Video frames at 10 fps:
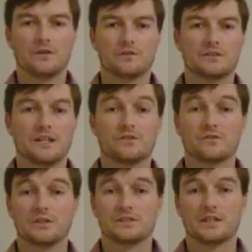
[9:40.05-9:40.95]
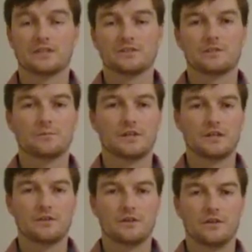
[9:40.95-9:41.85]
static stretch actually
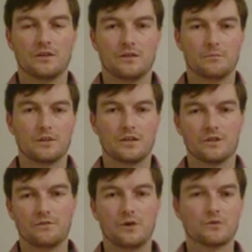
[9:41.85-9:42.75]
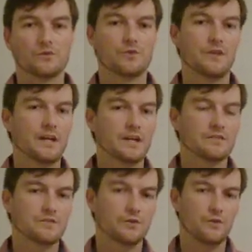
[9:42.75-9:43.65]
began to falter. So they
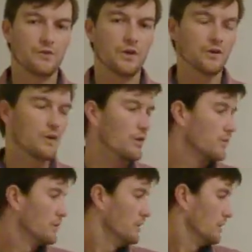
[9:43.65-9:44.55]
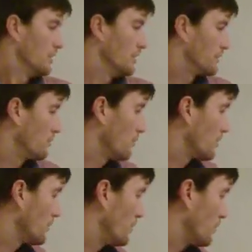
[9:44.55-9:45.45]
actually started falling off. Somewhere
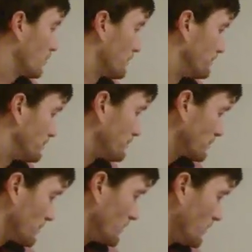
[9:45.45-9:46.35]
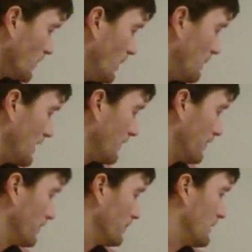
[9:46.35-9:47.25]
along about
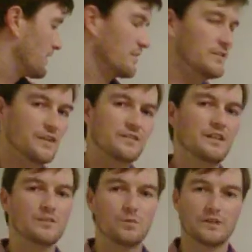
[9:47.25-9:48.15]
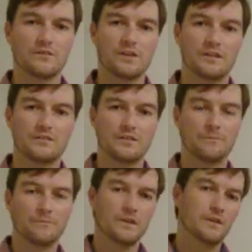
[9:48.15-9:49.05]
the 16th week of testing,
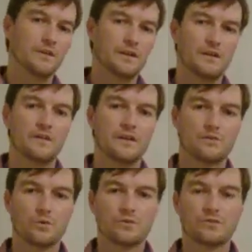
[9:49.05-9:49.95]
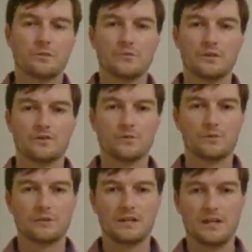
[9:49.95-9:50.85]
they sort
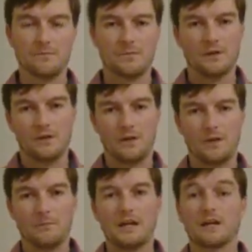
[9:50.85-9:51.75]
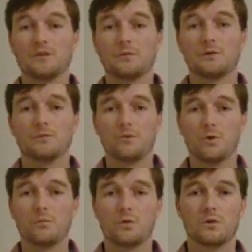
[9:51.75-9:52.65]
of became back a little bit
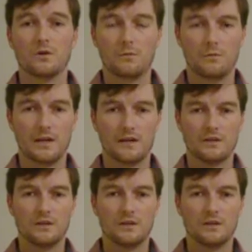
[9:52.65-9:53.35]
normal, back